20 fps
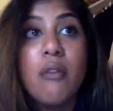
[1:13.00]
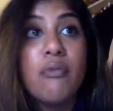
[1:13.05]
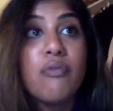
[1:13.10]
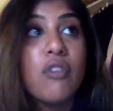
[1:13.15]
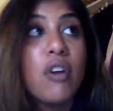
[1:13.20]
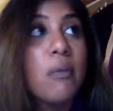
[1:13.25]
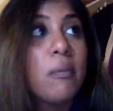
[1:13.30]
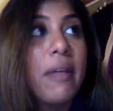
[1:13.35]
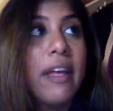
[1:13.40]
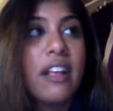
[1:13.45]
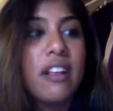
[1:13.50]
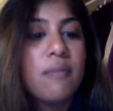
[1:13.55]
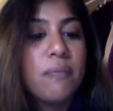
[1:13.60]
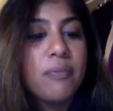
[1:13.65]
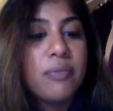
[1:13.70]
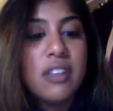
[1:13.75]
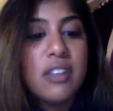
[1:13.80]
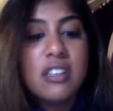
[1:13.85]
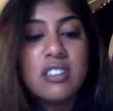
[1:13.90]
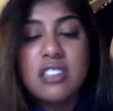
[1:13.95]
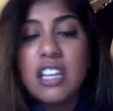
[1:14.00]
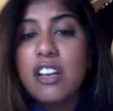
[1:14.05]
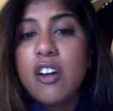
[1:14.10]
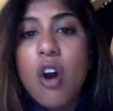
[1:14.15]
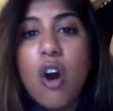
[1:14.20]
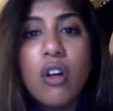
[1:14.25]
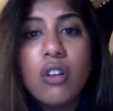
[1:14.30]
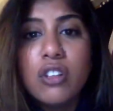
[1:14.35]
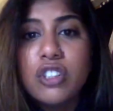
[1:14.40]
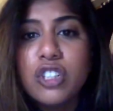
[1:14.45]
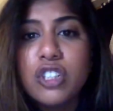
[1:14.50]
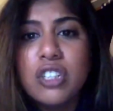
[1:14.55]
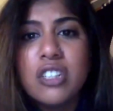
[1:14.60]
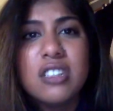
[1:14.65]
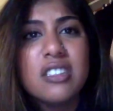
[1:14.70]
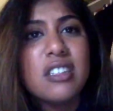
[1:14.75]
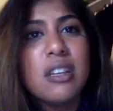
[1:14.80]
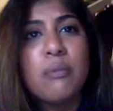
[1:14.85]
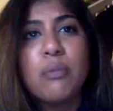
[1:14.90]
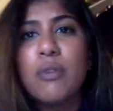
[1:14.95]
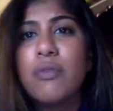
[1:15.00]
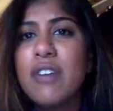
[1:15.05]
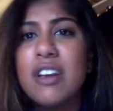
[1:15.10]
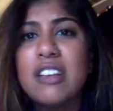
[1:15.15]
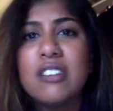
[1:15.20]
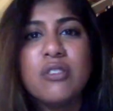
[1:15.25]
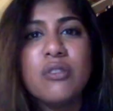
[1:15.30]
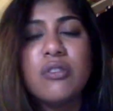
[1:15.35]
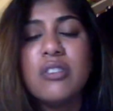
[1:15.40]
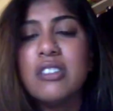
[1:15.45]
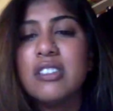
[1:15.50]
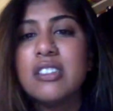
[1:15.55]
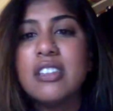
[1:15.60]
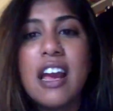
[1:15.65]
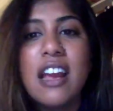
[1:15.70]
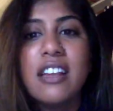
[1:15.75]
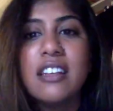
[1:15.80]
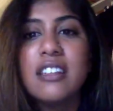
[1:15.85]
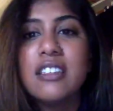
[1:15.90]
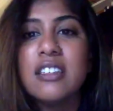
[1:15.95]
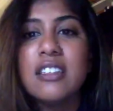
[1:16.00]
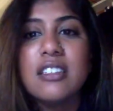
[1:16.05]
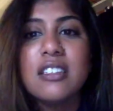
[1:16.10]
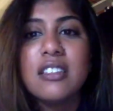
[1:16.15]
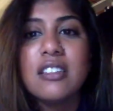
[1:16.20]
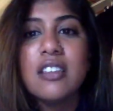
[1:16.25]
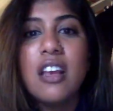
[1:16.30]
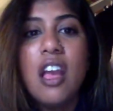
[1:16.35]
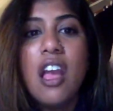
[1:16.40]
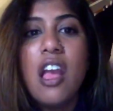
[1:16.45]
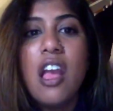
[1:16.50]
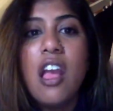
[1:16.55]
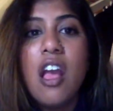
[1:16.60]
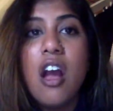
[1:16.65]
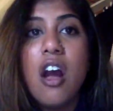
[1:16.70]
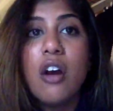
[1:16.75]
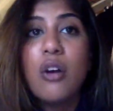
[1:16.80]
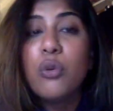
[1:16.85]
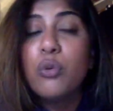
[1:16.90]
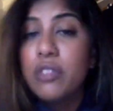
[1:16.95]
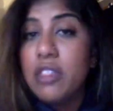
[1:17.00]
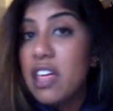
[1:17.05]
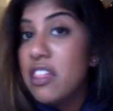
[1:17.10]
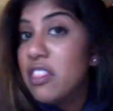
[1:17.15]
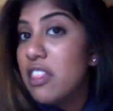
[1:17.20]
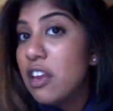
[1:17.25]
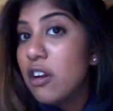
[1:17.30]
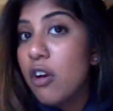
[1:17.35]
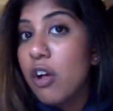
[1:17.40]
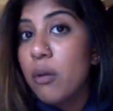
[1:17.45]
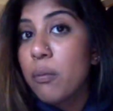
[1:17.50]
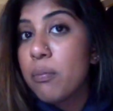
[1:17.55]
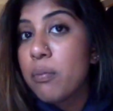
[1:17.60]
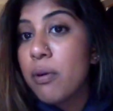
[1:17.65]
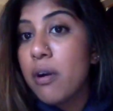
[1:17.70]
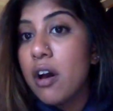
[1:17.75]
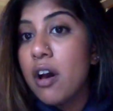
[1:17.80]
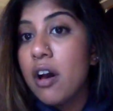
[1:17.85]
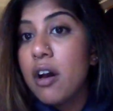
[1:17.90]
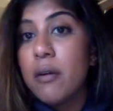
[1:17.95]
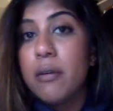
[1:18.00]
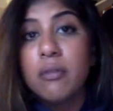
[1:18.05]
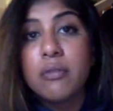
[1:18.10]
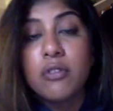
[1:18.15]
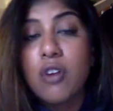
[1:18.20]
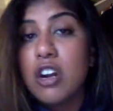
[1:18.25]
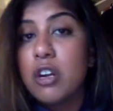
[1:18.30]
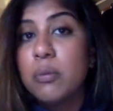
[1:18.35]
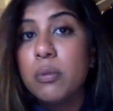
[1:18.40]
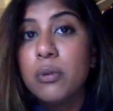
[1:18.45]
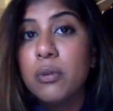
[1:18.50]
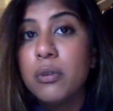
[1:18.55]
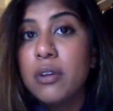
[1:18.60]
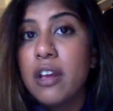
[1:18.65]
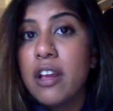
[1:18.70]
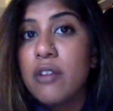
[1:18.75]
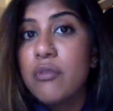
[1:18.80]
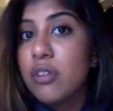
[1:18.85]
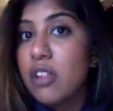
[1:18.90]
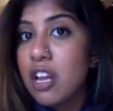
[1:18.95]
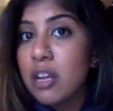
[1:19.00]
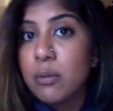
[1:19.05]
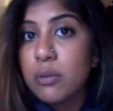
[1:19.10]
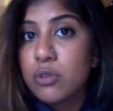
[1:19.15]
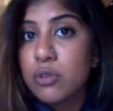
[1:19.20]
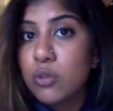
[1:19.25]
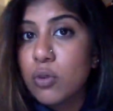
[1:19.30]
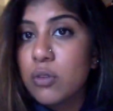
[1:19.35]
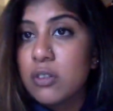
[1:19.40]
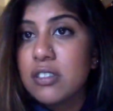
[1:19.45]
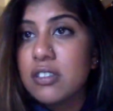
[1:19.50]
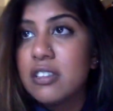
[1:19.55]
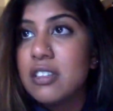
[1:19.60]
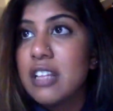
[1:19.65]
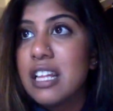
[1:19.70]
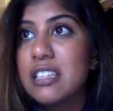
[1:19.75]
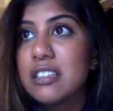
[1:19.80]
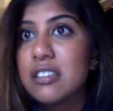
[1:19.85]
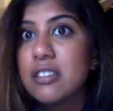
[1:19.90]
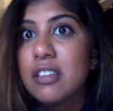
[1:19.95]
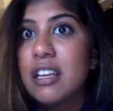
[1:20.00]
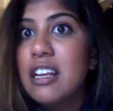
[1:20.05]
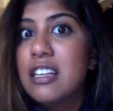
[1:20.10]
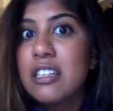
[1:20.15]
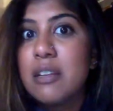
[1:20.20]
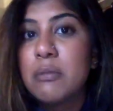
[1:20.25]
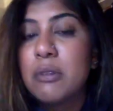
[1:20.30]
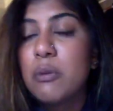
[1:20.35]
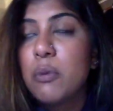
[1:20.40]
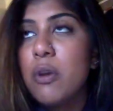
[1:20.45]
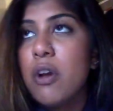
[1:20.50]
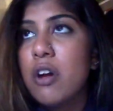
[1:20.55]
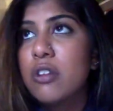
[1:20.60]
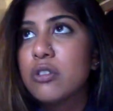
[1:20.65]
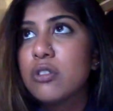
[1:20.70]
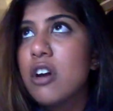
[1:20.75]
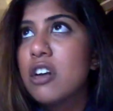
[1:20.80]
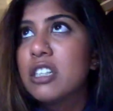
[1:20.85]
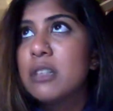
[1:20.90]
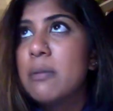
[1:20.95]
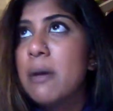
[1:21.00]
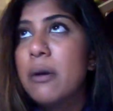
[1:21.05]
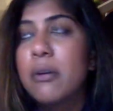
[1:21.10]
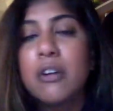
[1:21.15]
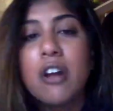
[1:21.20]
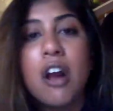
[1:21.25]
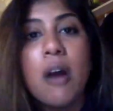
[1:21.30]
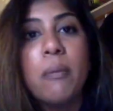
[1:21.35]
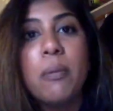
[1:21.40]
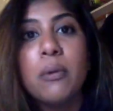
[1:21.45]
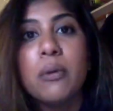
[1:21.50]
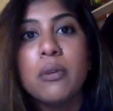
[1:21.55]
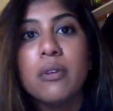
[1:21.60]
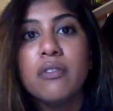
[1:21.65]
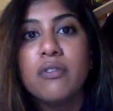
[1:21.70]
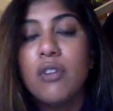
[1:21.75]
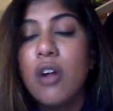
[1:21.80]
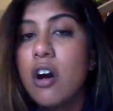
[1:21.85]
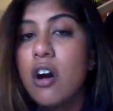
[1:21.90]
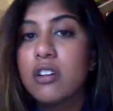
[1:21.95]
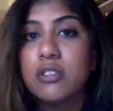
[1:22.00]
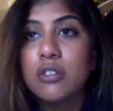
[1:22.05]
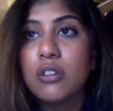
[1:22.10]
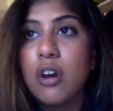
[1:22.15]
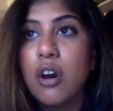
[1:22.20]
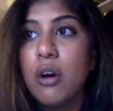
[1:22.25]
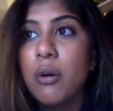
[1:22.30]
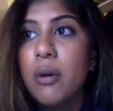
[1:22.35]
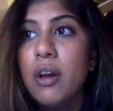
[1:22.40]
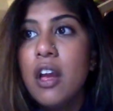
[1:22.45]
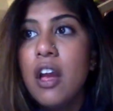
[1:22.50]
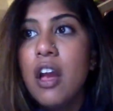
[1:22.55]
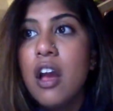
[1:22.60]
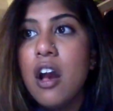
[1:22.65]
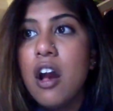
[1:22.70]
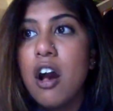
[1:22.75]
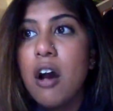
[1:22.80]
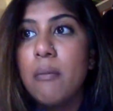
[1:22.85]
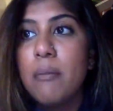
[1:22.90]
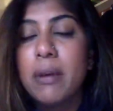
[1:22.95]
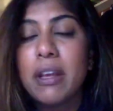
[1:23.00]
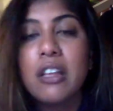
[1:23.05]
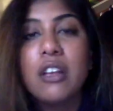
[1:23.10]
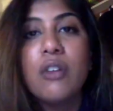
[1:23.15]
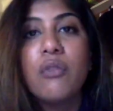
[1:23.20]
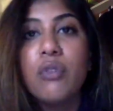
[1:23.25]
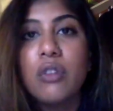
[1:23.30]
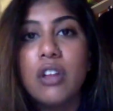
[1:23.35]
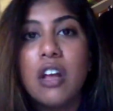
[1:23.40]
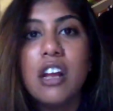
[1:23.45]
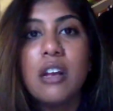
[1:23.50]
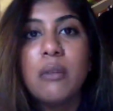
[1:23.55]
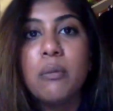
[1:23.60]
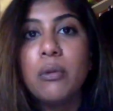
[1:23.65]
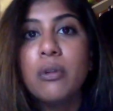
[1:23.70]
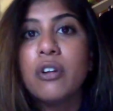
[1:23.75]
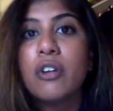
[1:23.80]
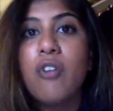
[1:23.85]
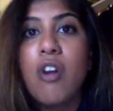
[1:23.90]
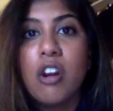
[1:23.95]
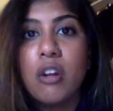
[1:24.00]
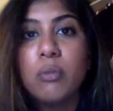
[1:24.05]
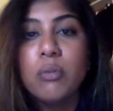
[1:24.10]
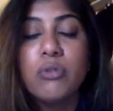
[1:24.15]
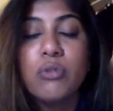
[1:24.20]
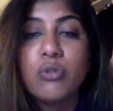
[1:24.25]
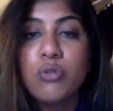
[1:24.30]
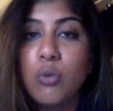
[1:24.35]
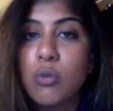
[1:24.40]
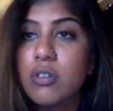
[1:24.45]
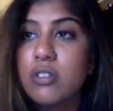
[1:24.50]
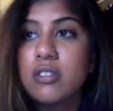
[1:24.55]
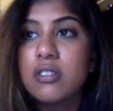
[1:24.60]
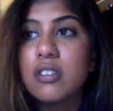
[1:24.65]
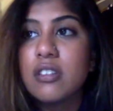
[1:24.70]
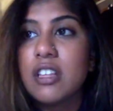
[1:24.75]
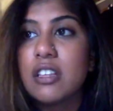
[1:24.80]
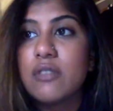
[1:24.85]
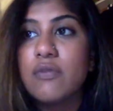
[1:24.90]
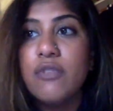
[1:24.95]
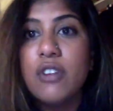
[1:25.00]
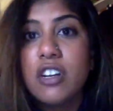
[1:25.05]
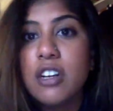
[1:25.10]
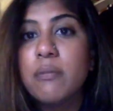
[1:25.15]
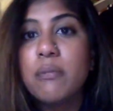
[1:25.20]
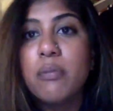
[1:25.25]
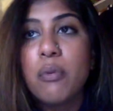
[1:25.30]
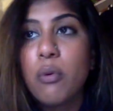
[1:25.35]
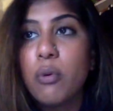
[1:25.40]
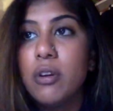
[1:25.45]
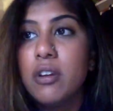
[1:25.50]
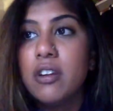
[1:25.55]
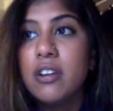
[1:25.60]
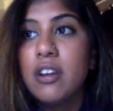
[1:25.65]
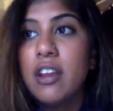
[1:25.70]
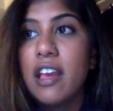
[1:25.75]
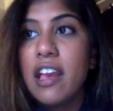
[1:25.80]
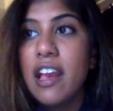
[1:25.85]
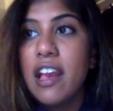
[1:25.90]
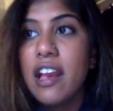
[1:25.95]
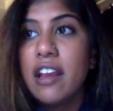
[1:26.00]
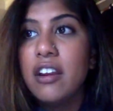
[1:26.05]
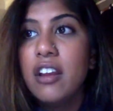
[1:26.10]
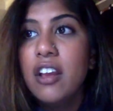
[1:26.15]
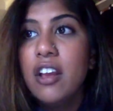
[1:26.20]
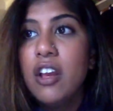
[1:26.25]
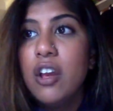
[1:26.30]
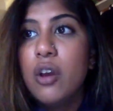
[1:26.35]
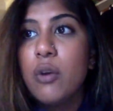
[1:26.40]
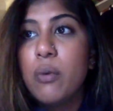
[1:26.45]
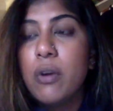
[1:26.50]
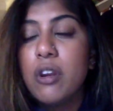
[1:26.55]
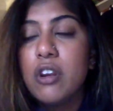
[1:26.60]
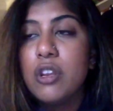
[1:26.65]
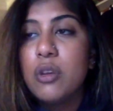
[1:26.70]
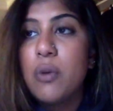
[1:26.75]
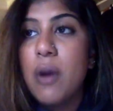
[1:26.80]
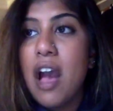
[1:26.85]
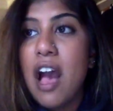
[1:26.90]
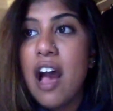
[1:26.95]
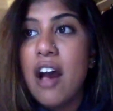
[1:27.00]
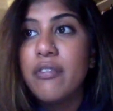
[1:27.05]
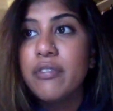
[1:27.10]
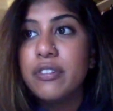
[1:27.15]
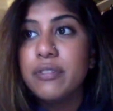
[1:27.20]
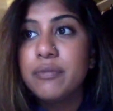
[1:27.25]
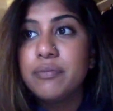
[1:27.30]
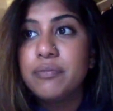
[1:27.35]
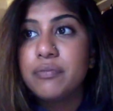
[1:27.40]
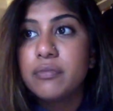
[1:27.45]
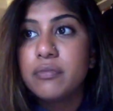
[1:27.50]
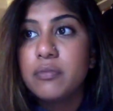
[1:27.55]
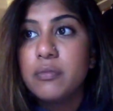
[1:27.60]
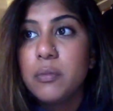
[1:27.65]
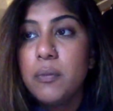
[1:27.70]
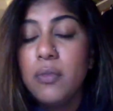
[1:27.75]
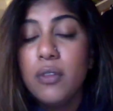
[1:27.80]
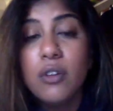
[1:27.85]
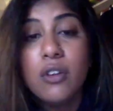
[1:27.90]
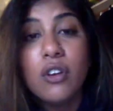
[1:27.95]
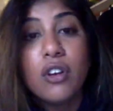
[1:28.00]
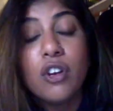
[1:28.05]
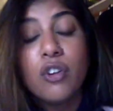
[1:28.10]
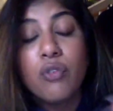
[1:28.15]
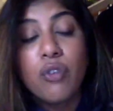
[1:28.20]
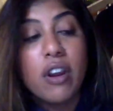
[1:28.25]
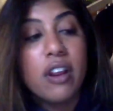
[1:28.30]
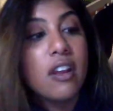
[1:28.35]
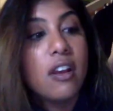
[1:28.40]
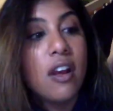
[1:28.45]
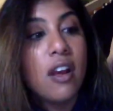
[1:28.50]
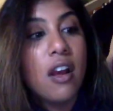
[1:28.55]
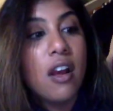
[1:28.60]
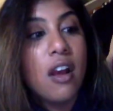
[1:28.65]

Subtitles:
from like psychologists and professors and scientists, and they are all credible and reliable sources. And that's something we also talked about a couple of vlogs ago. Picking a reliable and credible source, that's very important. And when you have great